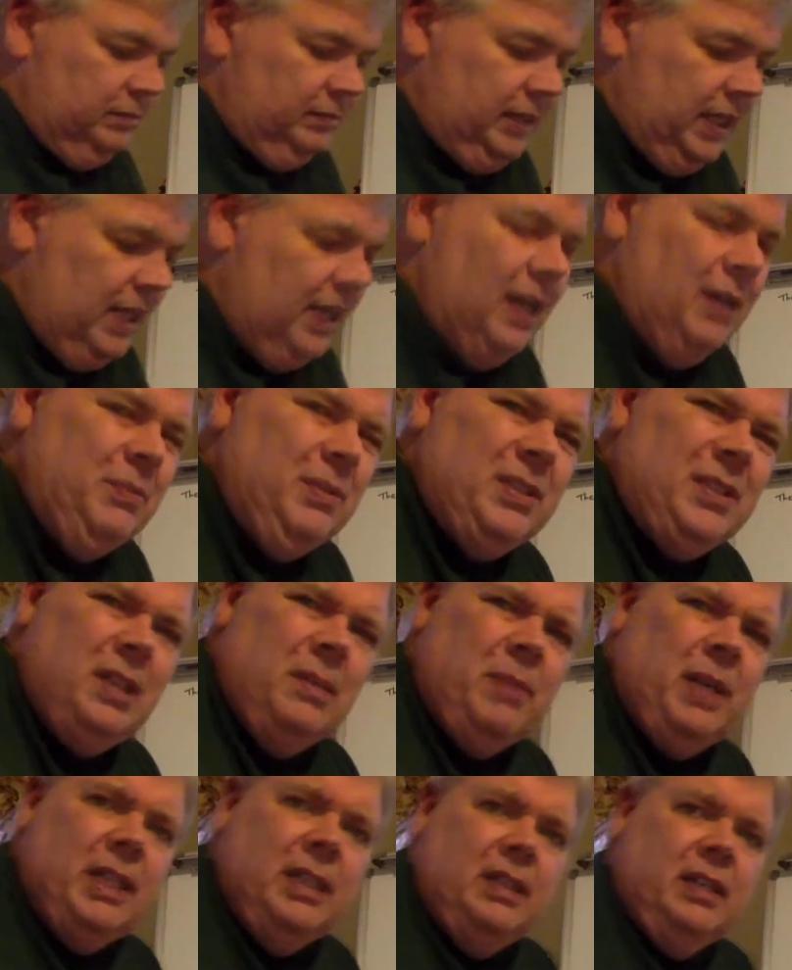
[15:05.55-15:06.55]
yeah, I would say
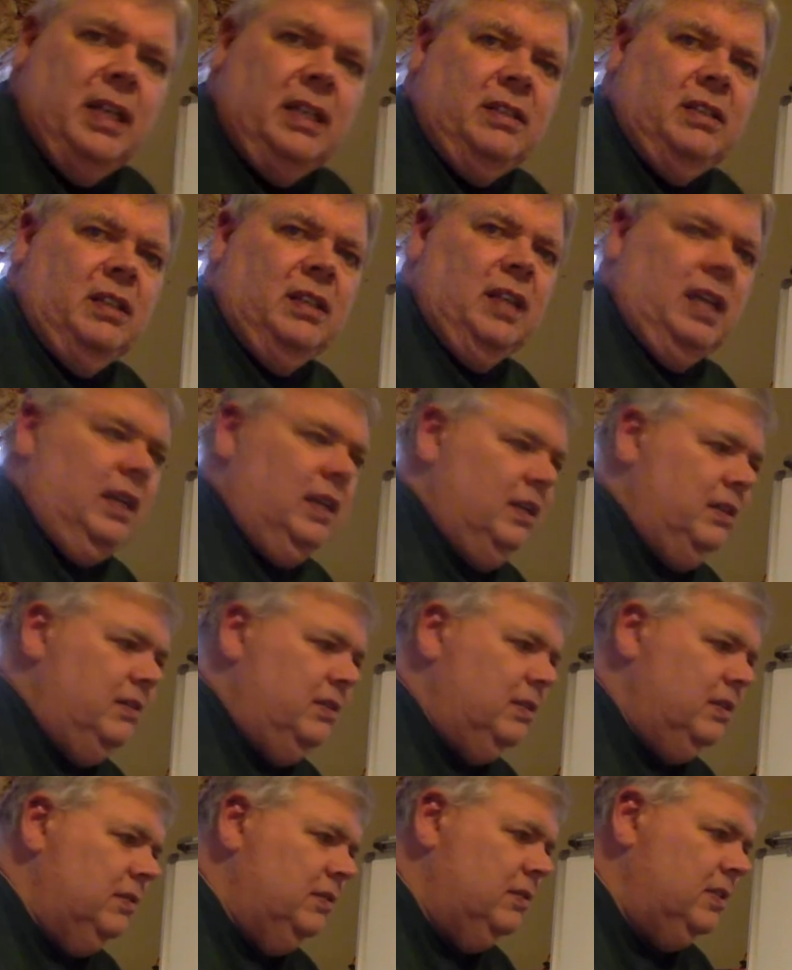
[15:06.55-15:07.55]
by the
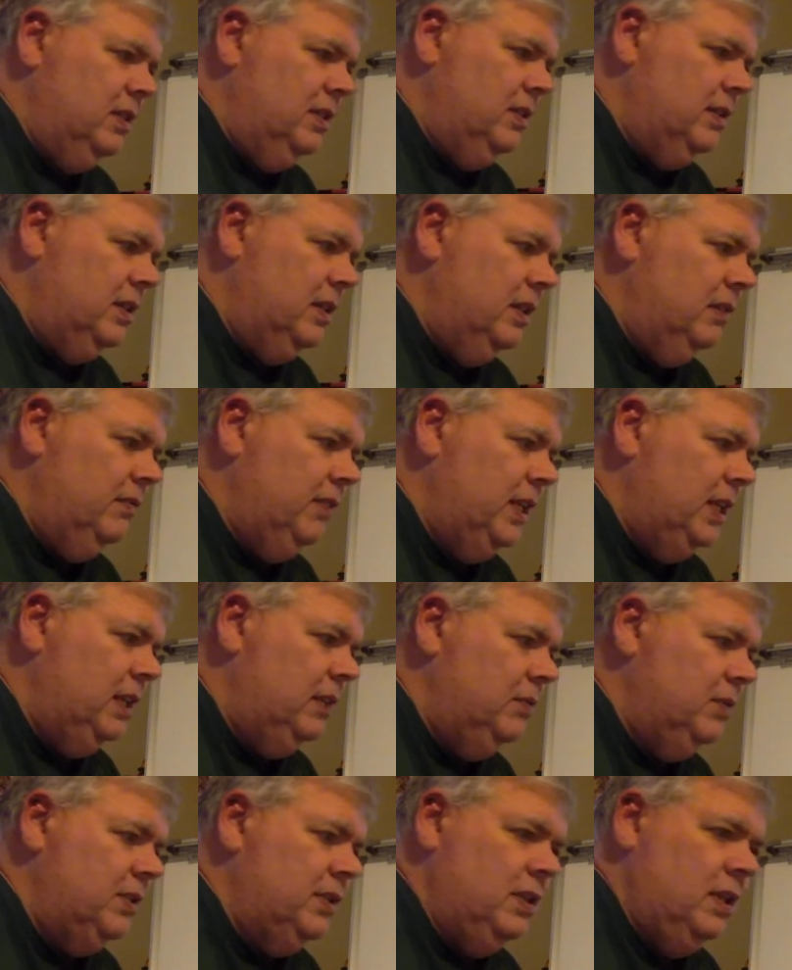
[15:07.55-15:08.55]
1980s, Silicon Valley
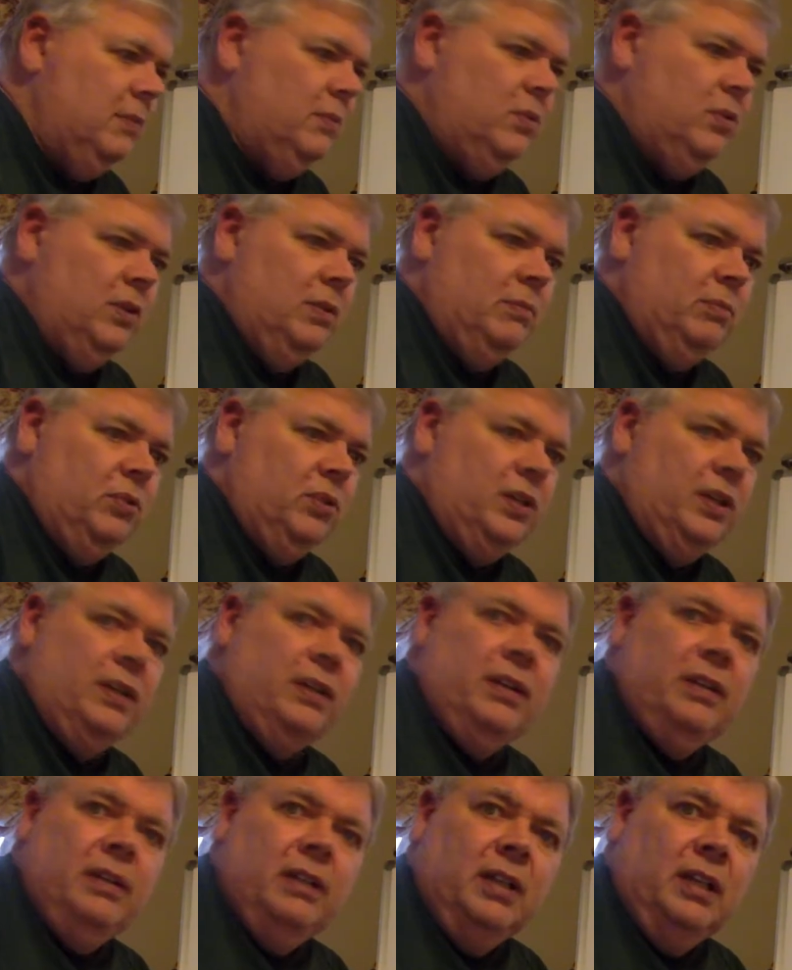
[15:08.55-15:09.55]
was the number one
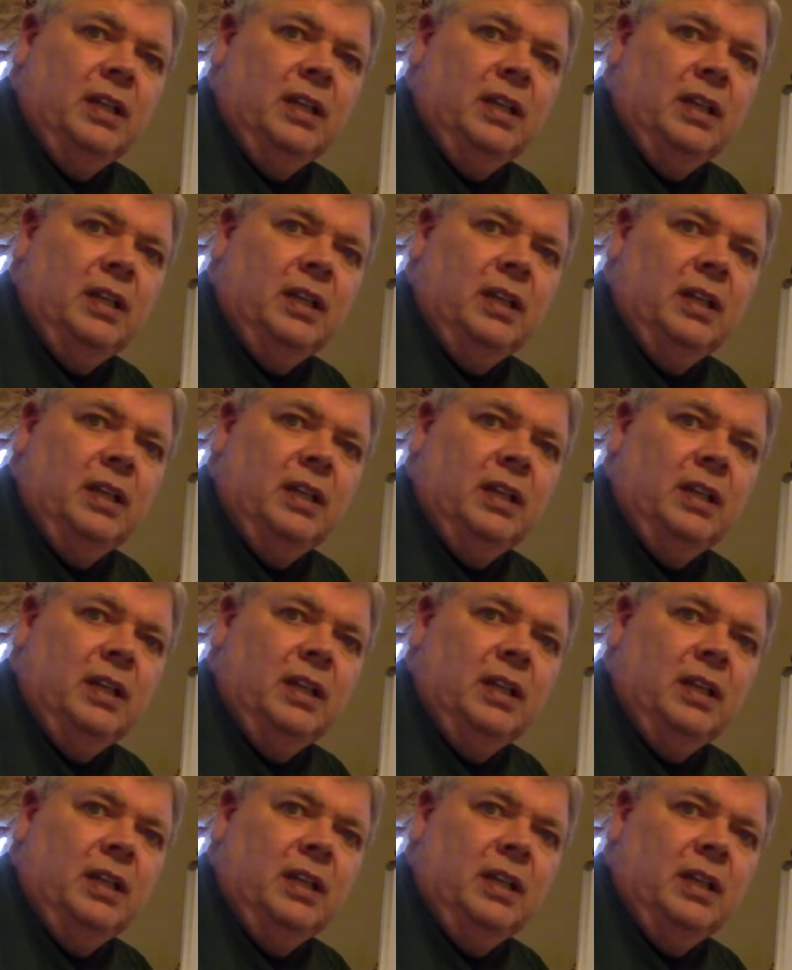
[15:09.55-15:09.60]
employer.